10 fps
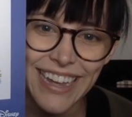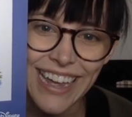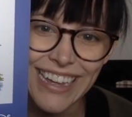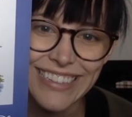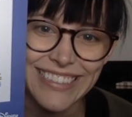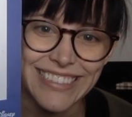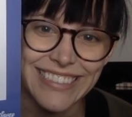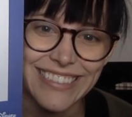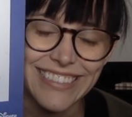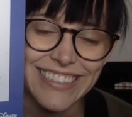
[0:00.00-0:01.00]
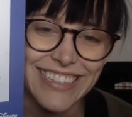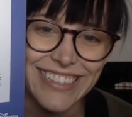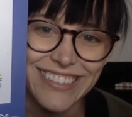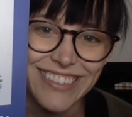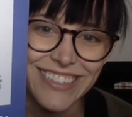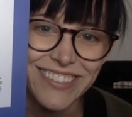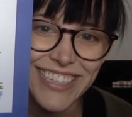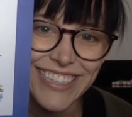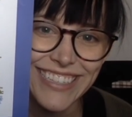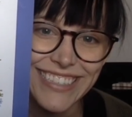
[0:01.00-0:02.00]
and look how cute
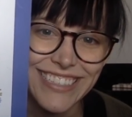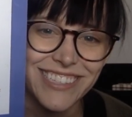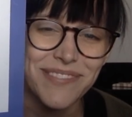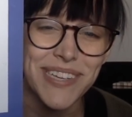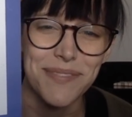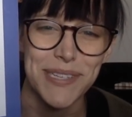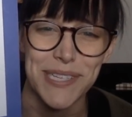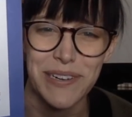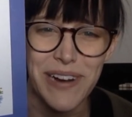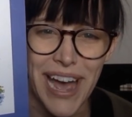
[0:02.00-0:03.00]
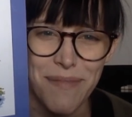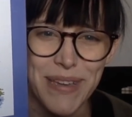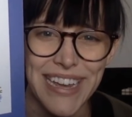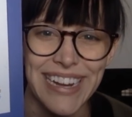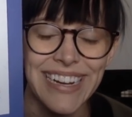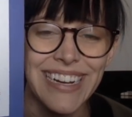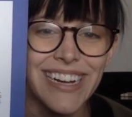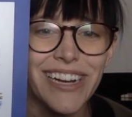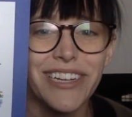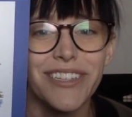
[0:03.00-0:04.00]
he is. It just makes me so happy.
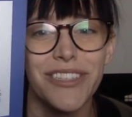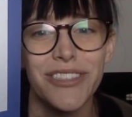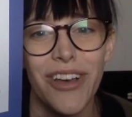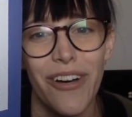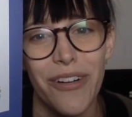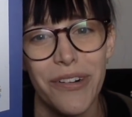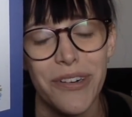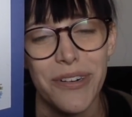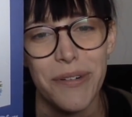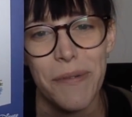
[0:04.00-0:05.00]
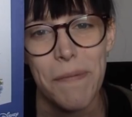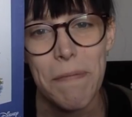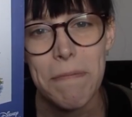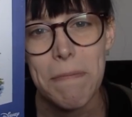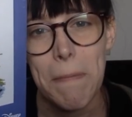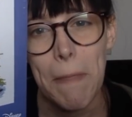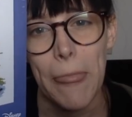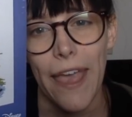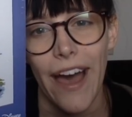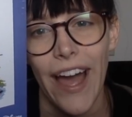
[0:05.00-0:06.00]
So
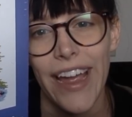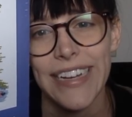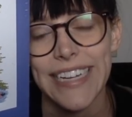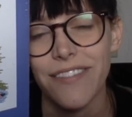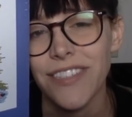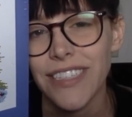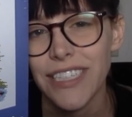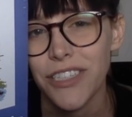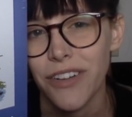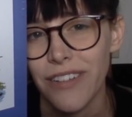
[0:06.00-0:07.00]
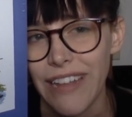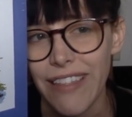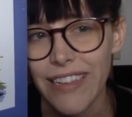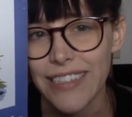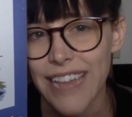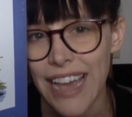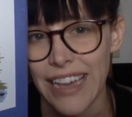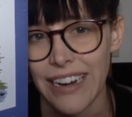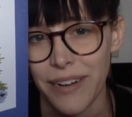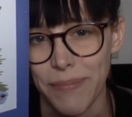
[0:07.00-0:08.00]
I definitely don't need this
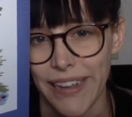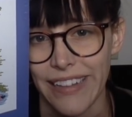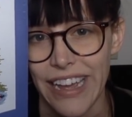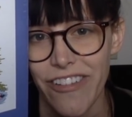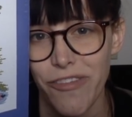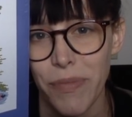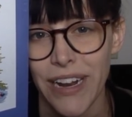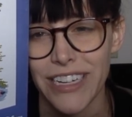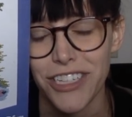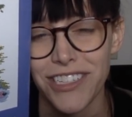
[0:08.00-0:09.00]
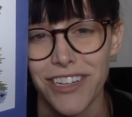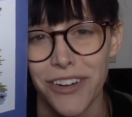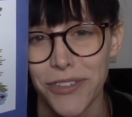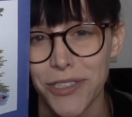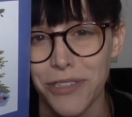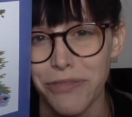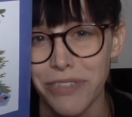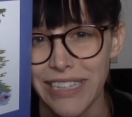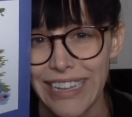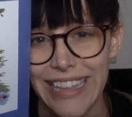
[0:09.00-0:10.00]
hanging in my life, but I just also
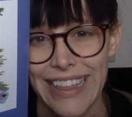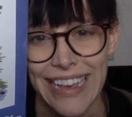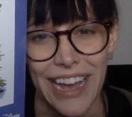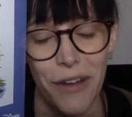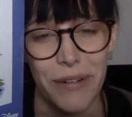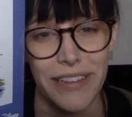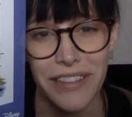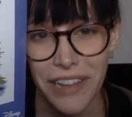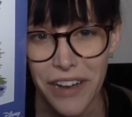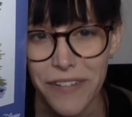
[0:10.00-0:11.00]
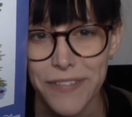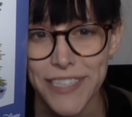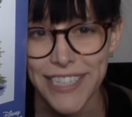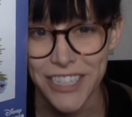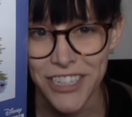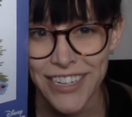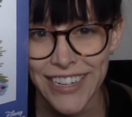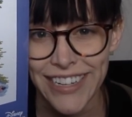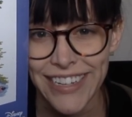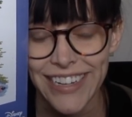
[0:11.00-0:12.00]
really think I would love stitching
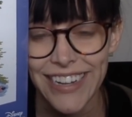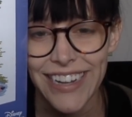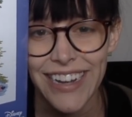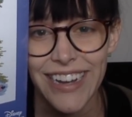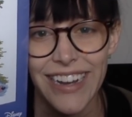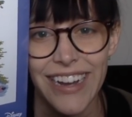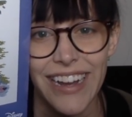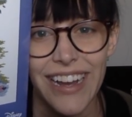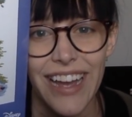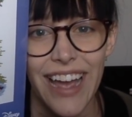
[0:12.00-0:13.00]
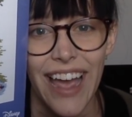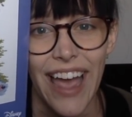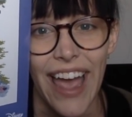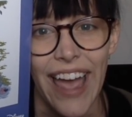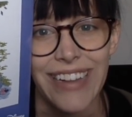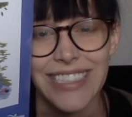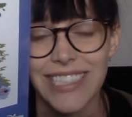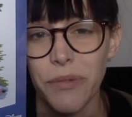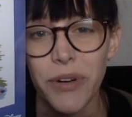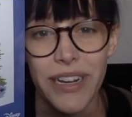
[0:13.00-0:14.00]
it. And
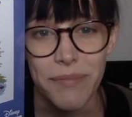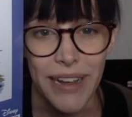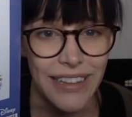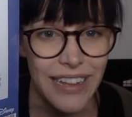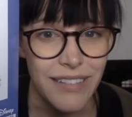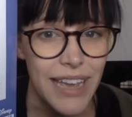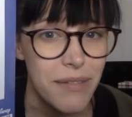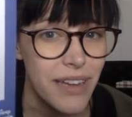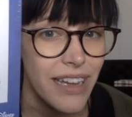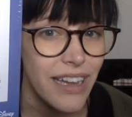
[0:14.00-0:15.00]
someone in my life